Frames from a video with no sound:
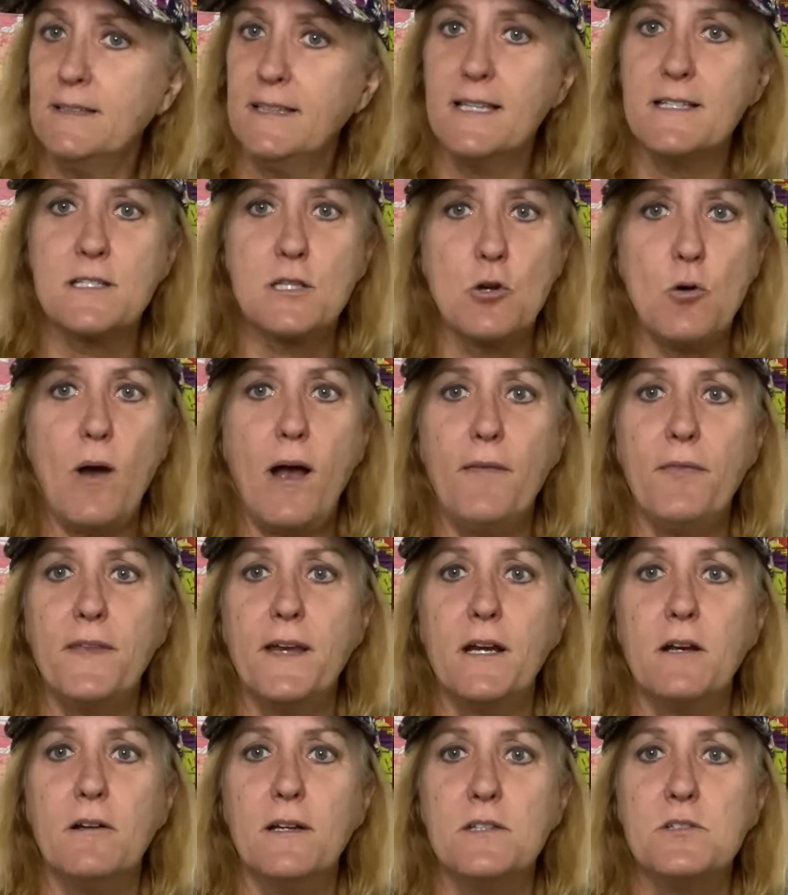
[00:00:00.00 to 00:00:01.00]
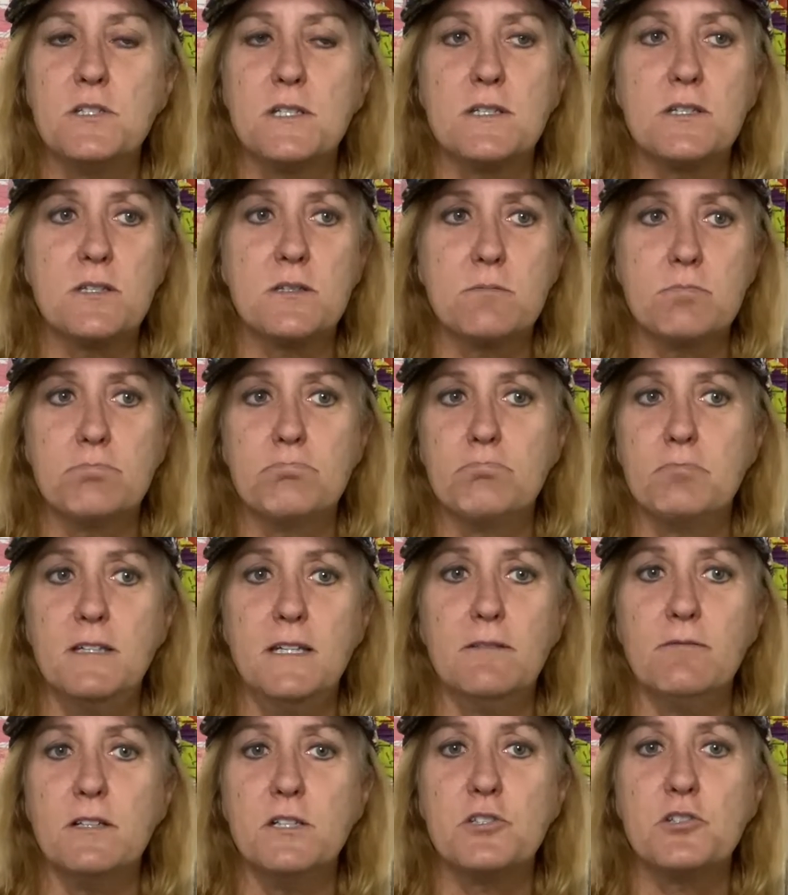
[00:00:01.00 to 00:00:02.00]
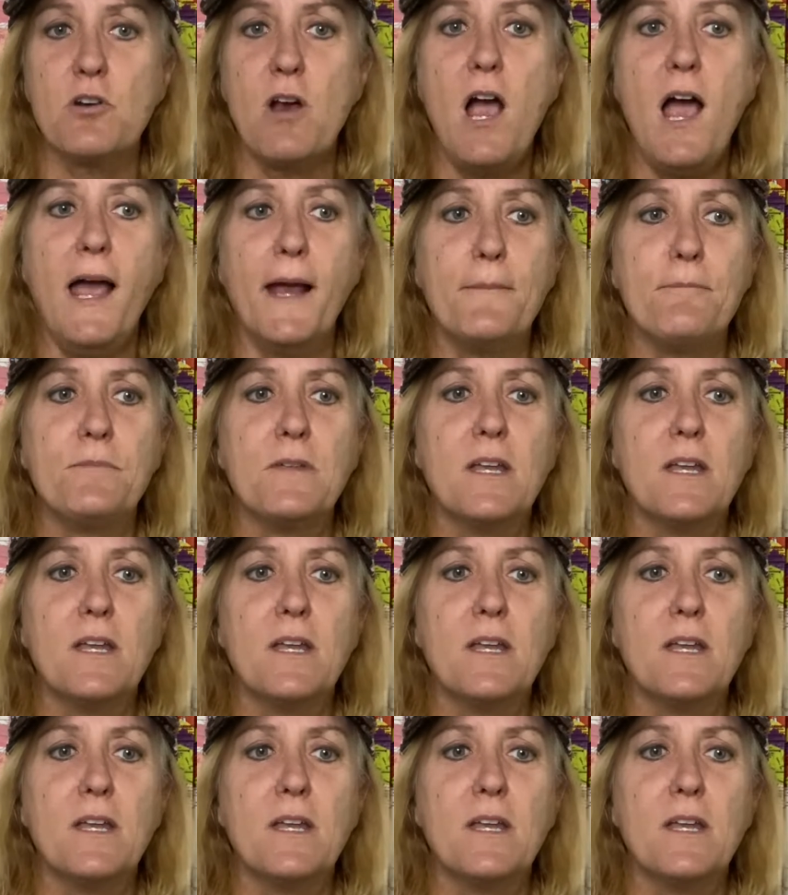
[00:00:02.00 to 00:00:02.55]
Let's go out there and just give it a try.